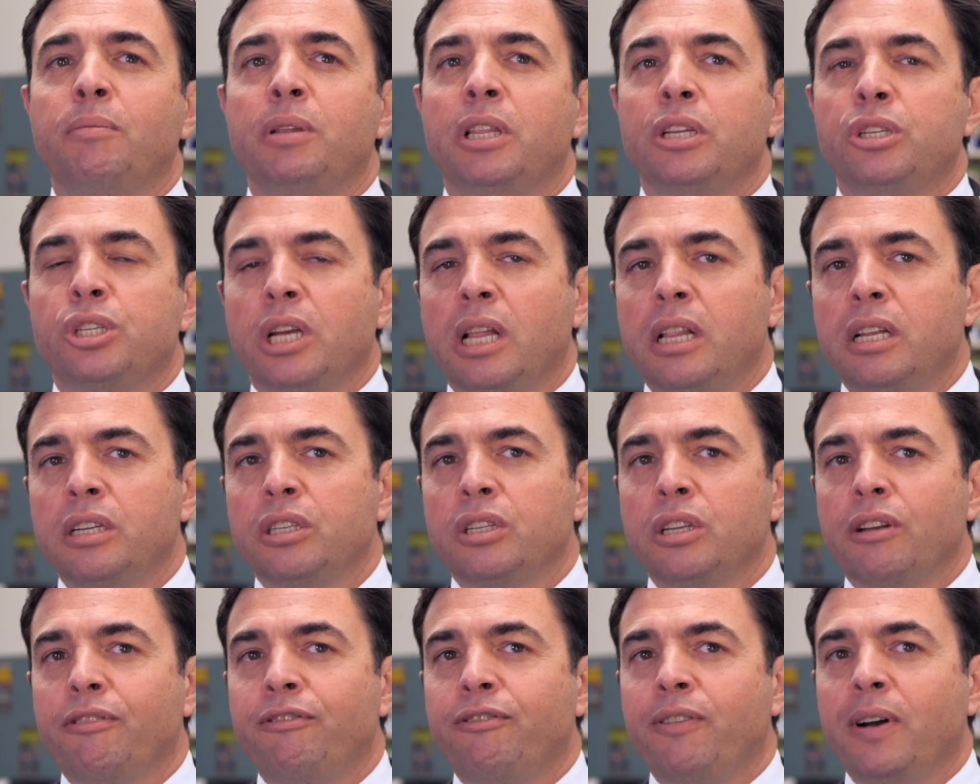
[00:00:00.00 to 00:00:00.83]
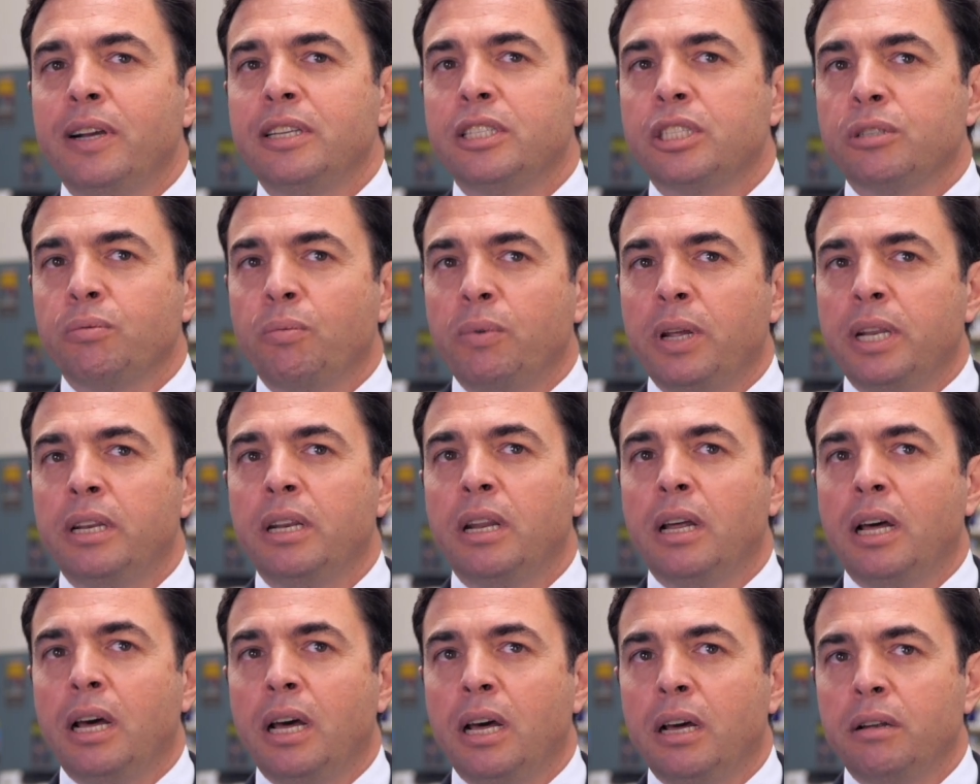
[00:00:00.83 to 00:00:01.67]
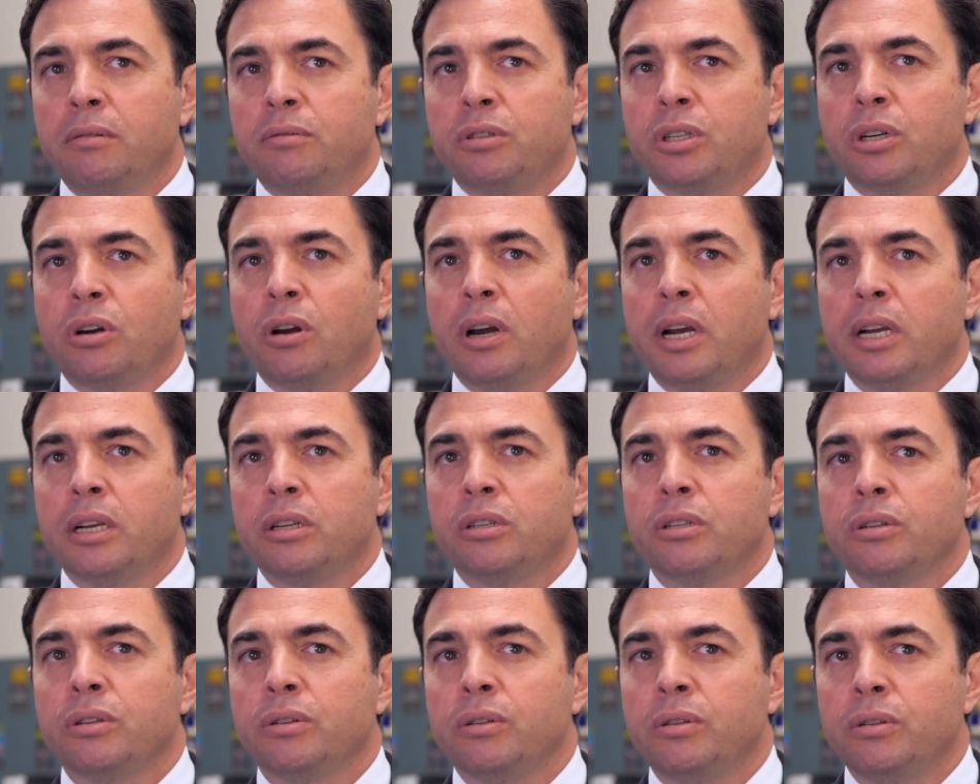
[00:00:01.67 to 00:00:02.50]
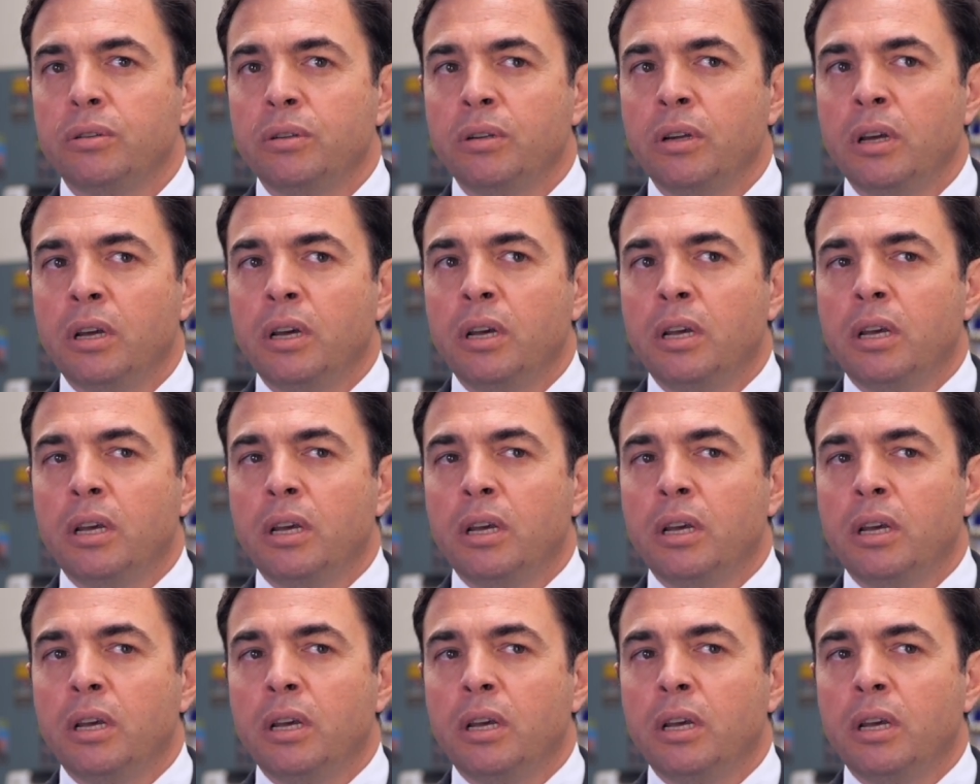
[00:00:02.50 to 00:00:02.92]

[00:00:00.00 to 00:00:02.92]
of the challenges I face when trying to